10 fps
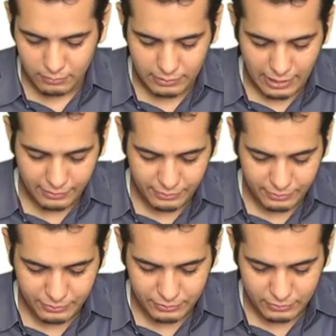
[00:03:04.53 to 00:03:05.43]
That
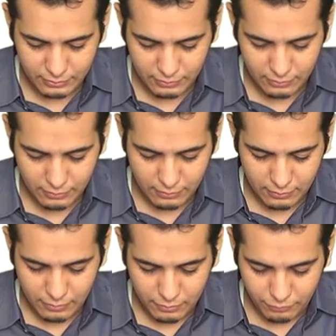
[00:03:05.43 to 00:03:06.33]
is
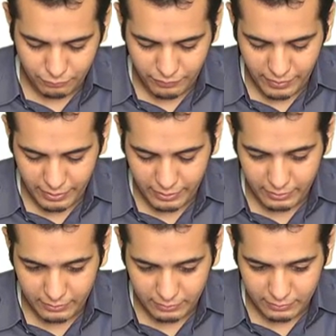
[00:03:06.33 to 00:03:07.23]

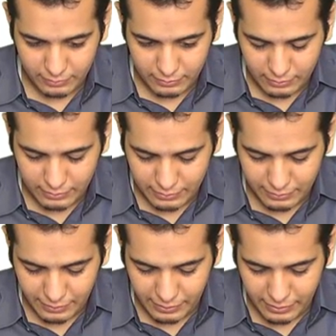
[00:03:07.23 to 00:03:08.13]
where
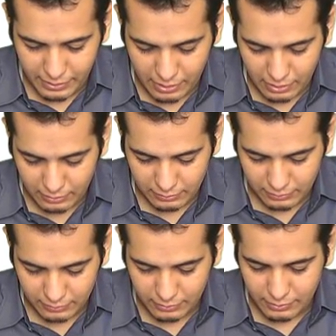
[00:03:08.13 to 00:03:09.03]
A R
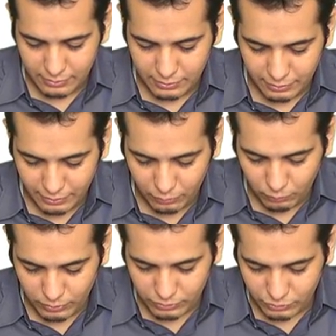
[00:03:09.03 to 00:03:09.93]

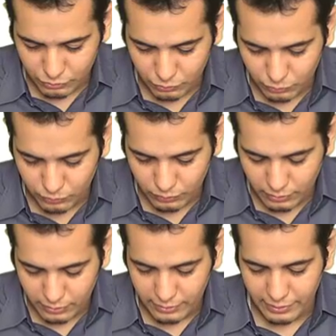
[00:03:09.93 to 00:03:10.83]
equals to
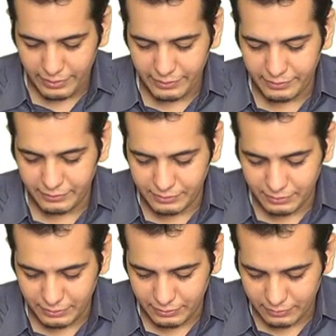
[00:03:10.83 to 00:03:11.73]
A T
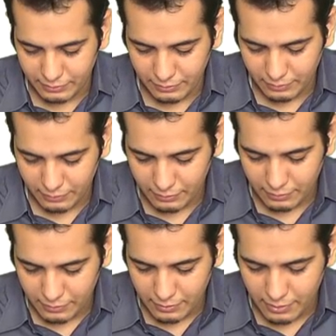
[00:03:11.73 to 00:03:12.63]
C
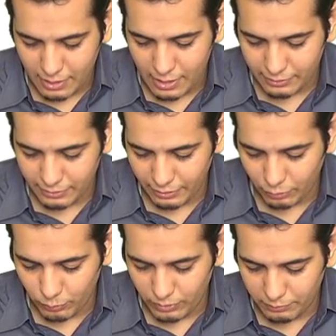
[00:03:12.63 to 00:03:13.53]
at
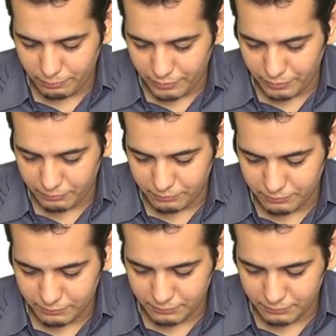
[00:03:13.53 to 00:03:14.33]
equilibrium.